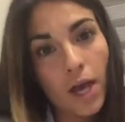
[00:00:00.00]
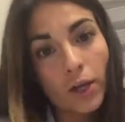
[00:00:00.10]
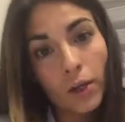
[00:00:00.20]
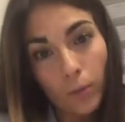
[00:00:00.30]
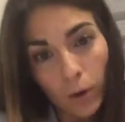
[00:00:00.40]

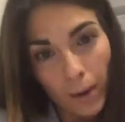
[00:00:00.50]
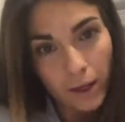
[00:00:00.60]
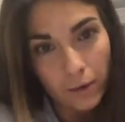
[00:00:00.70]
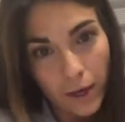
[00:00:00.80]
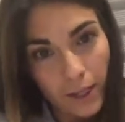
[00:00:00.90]
You can pull
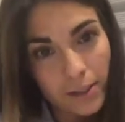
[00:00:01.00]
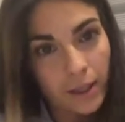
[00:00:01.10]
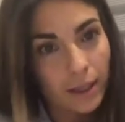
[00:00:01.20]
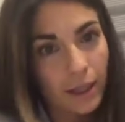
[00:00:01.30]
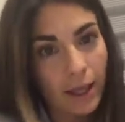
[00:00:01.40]
back the reins,
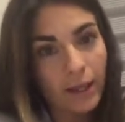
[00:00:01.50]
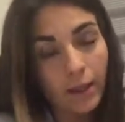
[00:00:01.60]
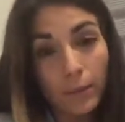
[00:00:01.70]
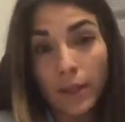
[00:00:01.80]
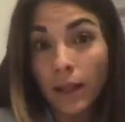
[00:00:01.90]
like, a
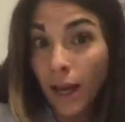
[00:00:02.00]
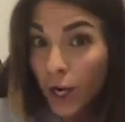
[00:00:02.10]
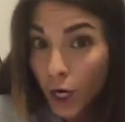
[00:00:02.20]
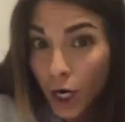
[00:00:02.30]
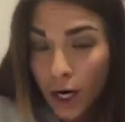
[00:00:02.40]
little bit
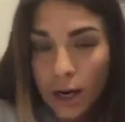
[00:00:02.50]
later,